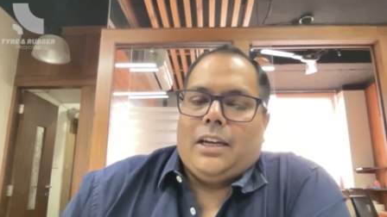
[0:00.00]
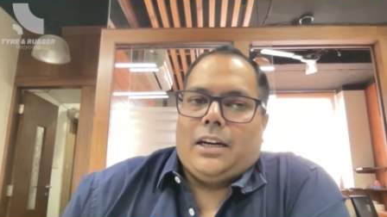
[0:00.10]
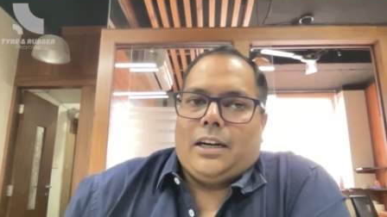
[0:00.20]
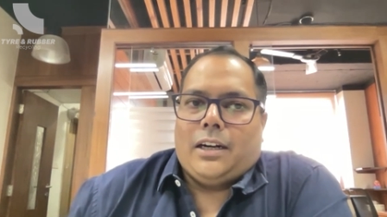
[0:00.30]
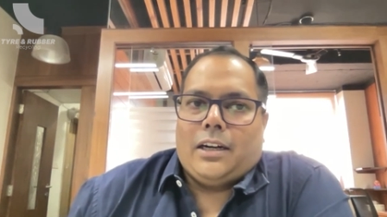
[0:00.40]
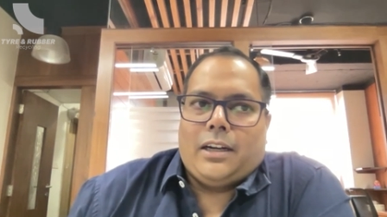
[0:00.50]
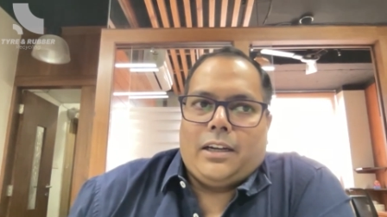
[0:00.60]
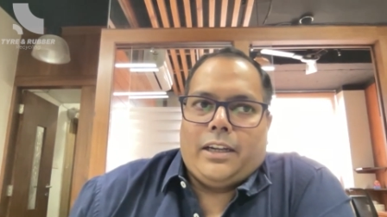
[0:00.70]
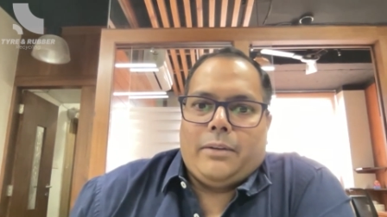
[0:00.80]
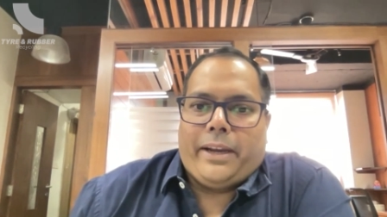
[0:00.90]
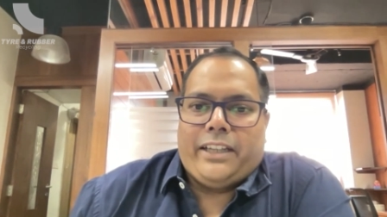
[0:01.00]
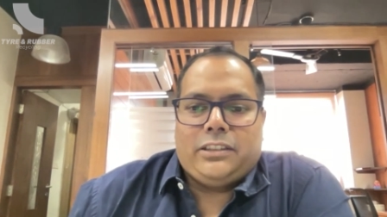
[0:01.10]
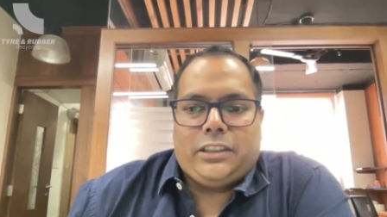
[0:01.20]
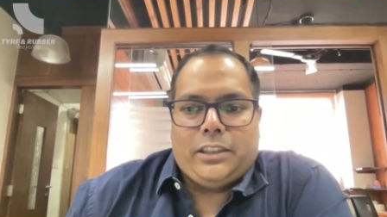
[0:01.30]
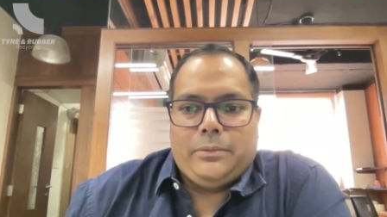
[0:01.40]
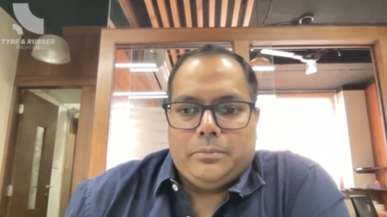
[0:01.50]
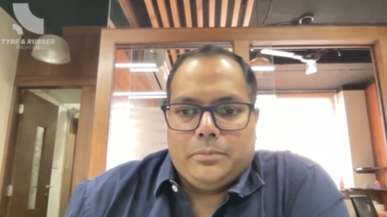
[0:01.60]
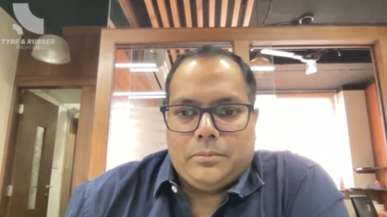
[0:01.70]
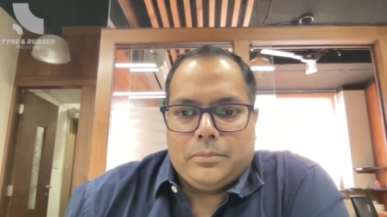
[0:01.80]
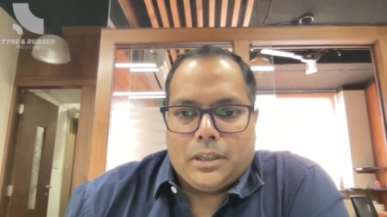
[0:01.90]
uh, in
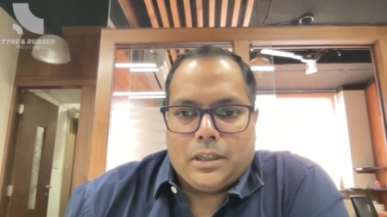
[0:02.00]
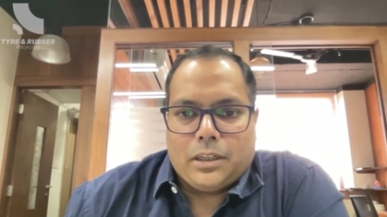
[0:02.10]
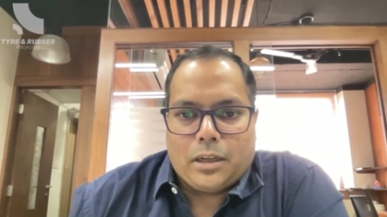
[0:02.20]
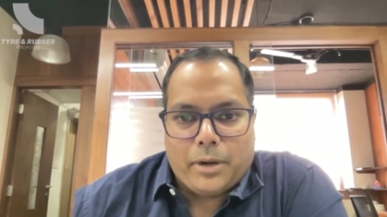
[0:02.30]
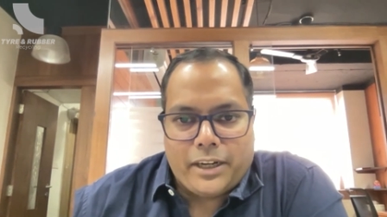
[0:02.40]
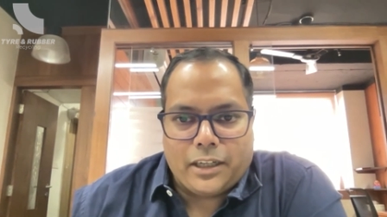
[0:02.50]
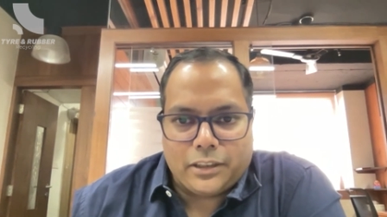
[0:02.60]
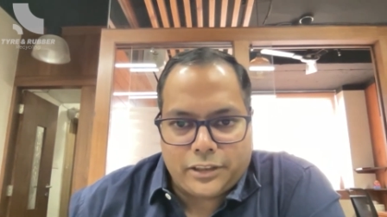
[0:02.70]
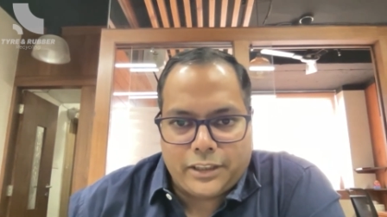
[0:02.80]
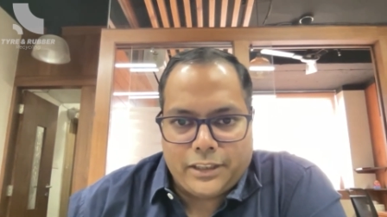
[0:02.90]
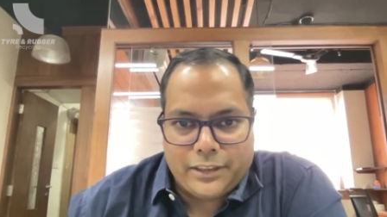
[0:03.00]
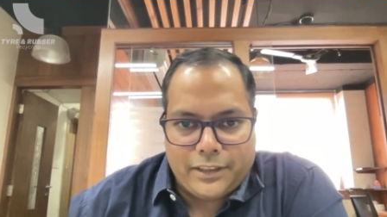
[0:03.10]
mainstream uh, rubber industry.